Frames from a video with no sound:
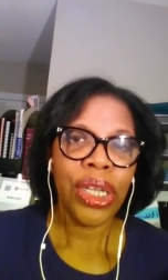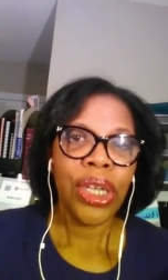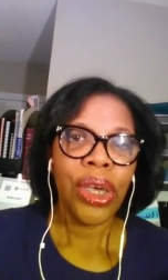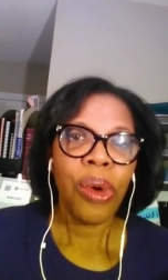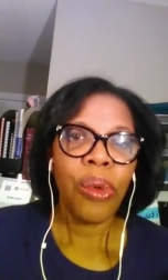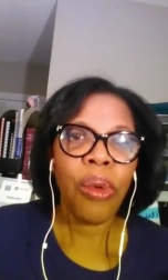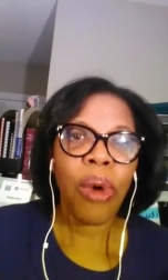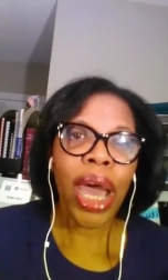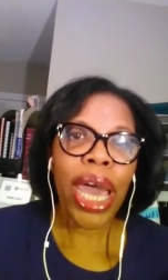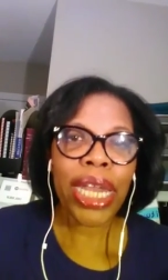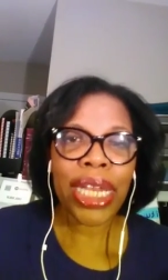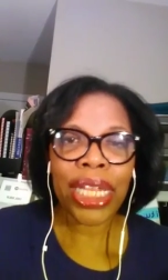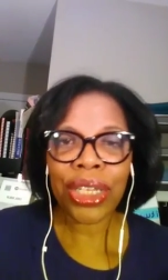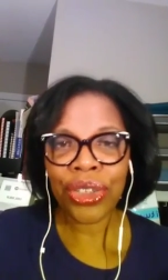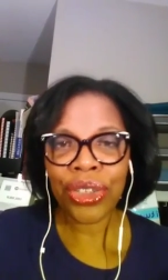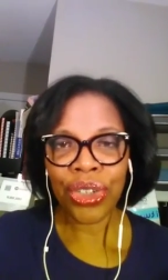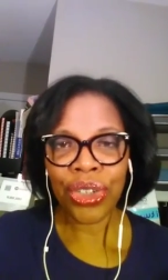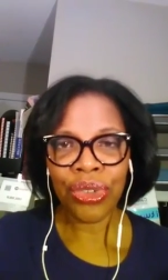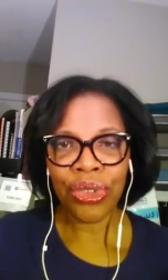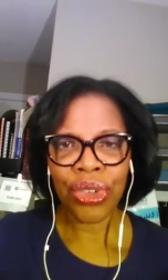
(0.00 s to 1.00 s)
why
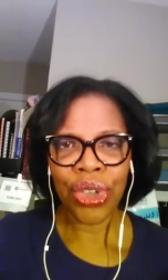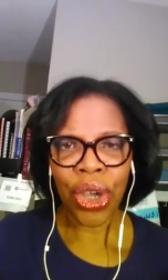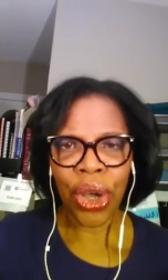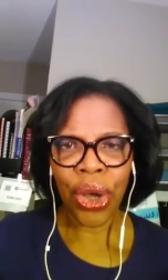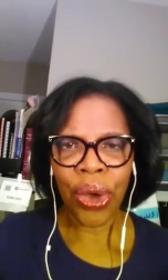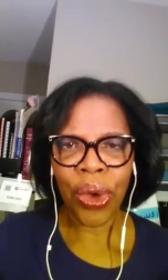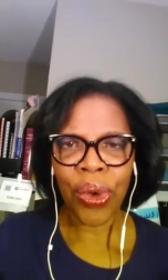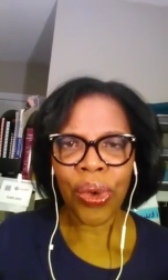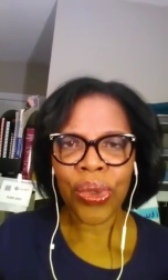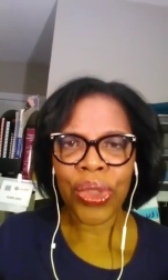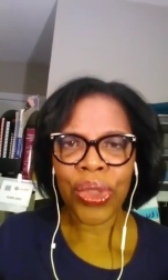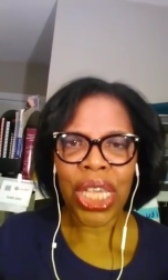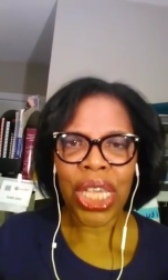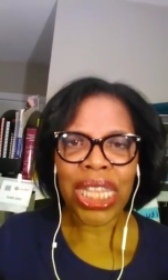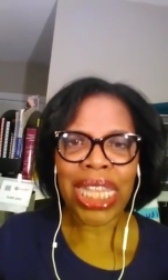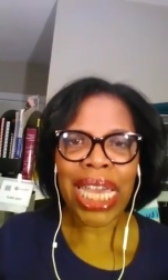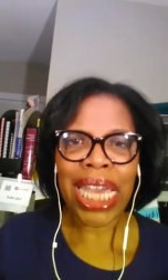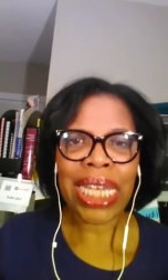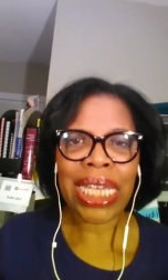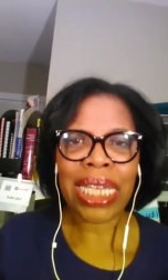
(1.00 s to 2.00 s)
didn't you know
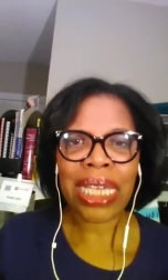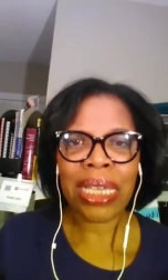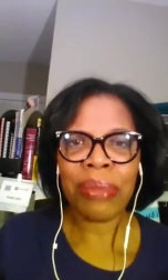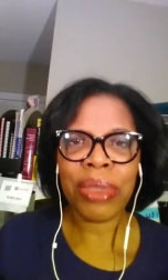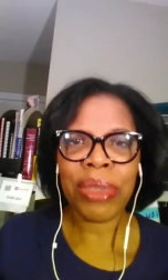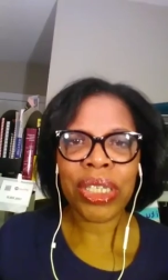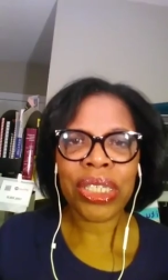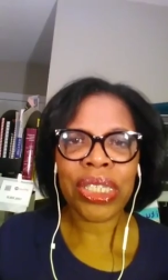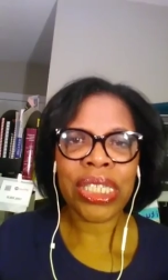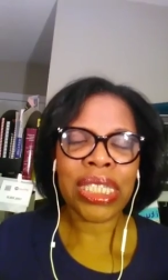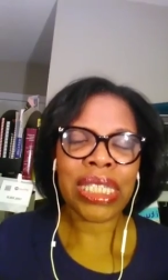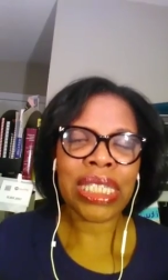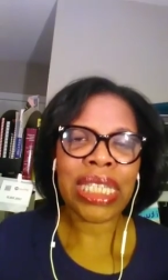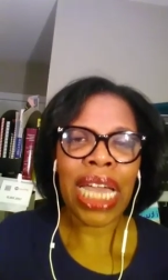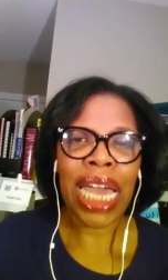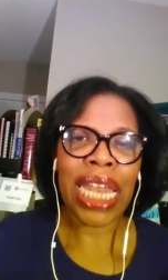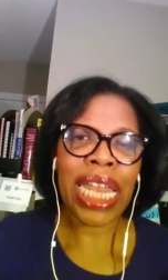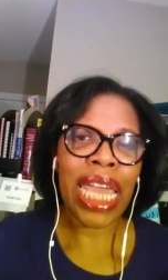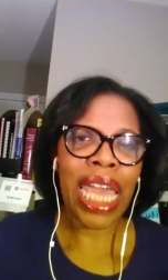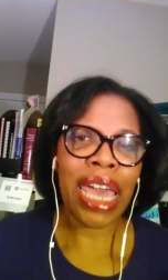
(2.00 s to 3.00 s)
that that image does
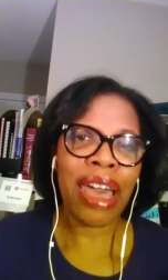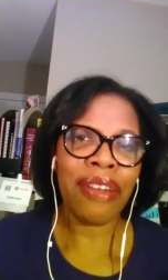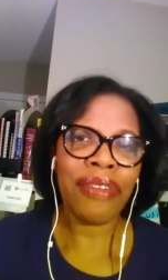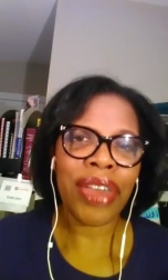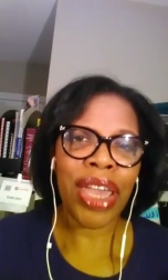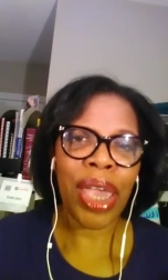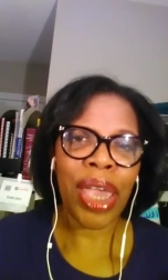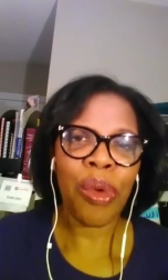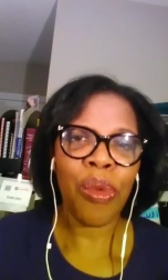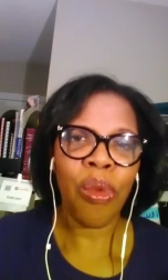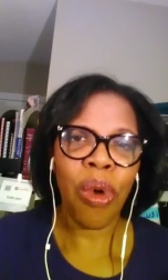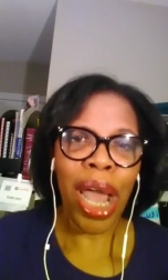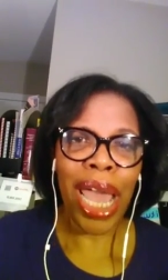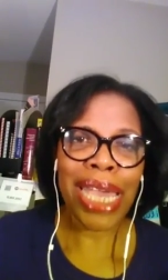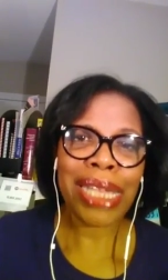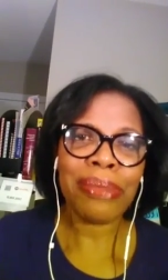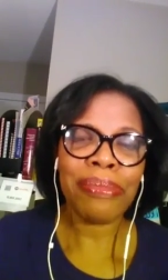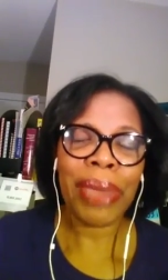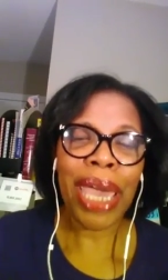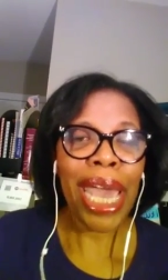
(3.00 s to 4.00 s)
not have a
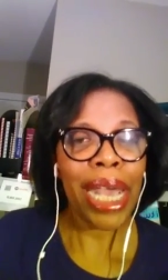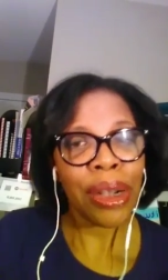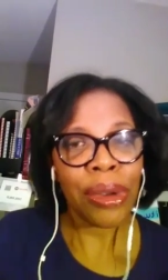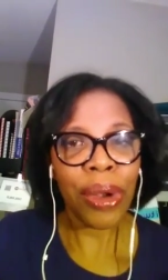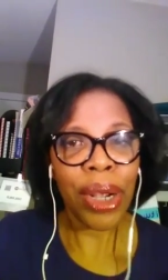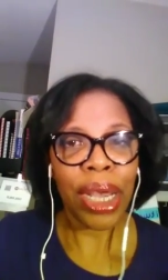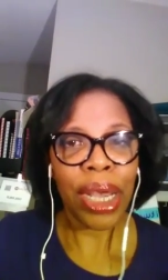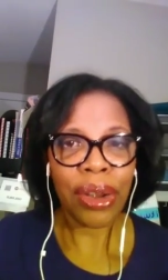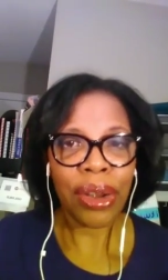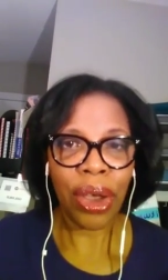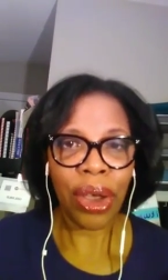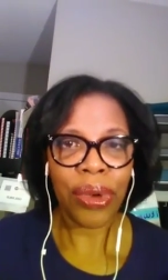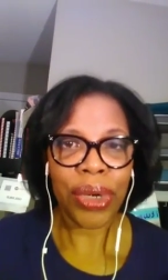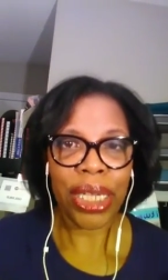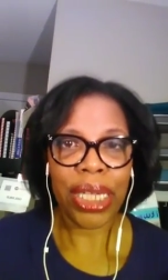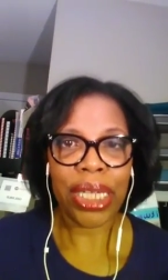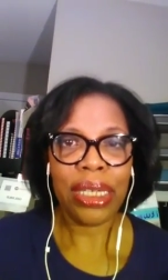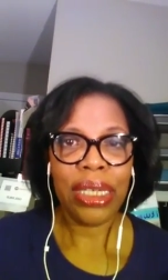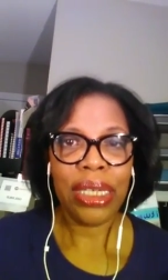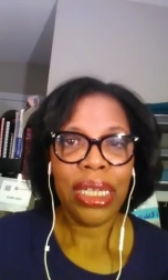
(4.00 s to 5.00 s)
white background on
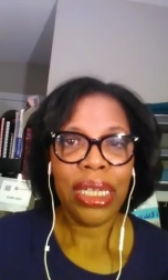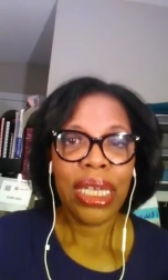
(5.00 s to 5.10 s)
it?